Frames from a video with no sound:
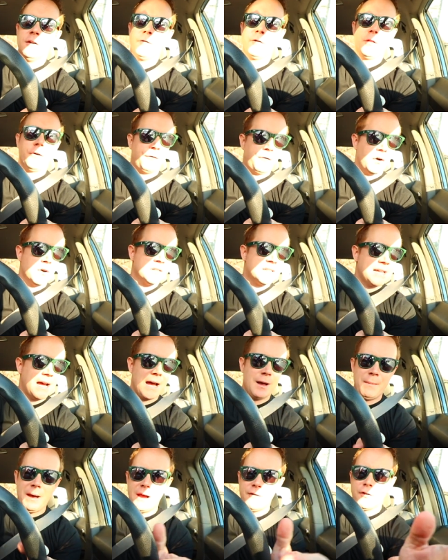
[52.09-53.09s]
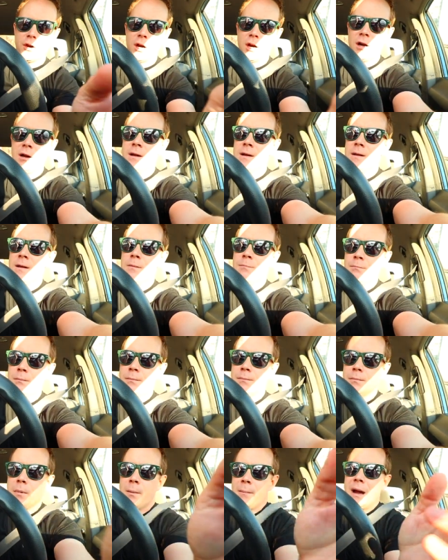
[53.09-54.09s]
for the first time ever,
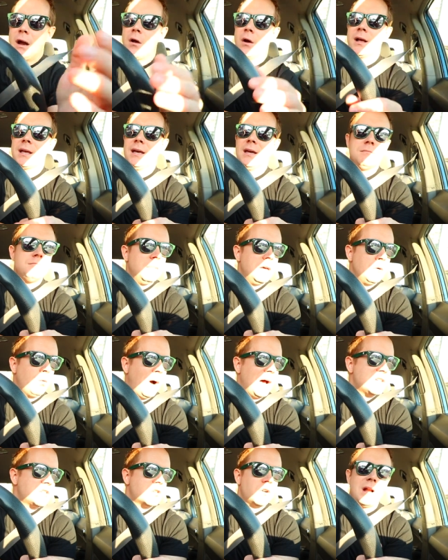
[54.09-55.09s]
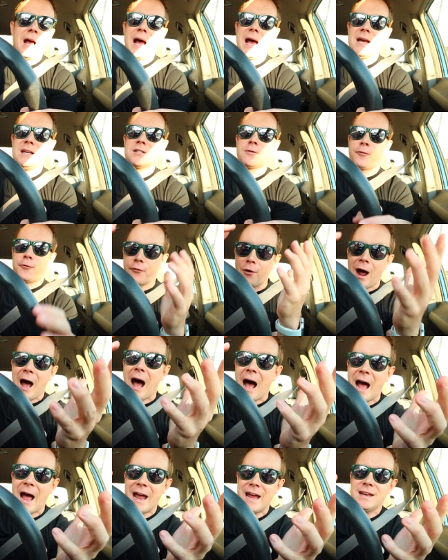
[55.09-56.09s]
American Midwesternized
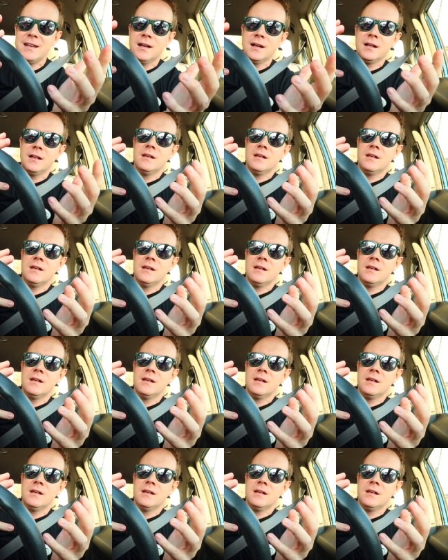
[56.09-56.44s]
fried